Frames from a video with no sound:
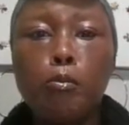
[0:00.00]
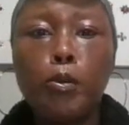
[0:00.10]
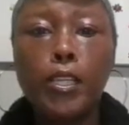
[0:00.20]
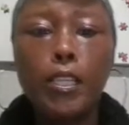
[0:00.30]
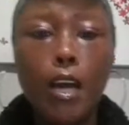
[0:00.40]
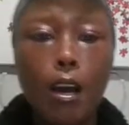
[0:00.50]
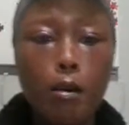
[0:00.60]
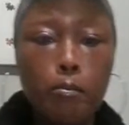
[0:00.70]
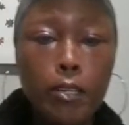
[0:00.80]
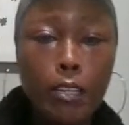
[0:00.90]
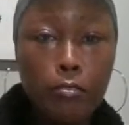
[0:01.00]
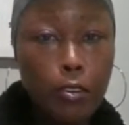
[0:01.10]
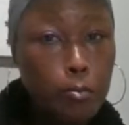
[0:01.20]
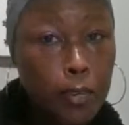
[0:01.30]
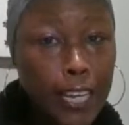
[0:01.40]
with
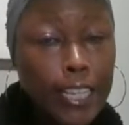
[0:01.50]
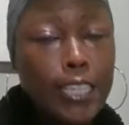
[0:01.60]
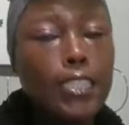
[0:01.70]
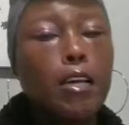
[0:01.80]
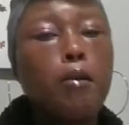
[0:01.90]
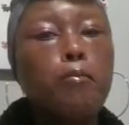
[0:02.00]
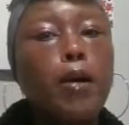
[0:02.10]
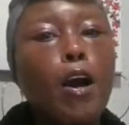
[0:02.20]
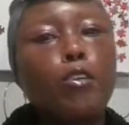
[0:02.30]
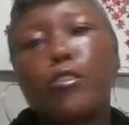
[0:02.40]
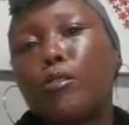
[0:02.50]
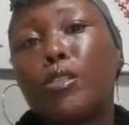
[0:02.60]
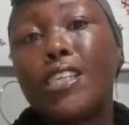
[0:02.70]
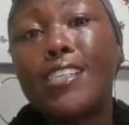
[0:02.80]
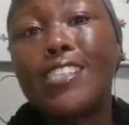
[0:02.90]
malefic planets, but
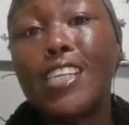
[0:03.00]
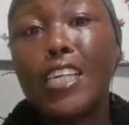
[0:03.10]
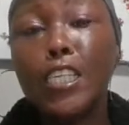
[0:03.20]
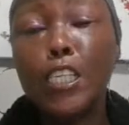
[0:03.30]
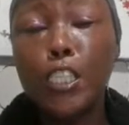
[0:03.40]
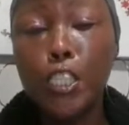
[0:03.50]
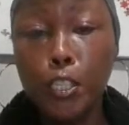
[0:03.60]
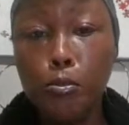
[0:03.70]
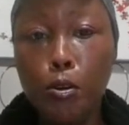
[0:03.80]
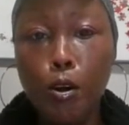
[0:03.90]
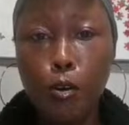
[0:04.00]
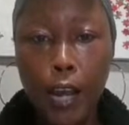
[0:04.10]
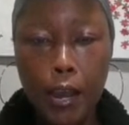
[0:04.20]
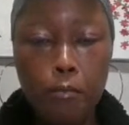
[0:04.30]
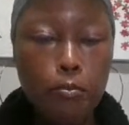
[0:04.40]
also just in general.
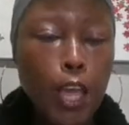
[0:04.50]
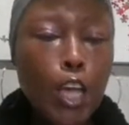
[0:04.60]
Okay.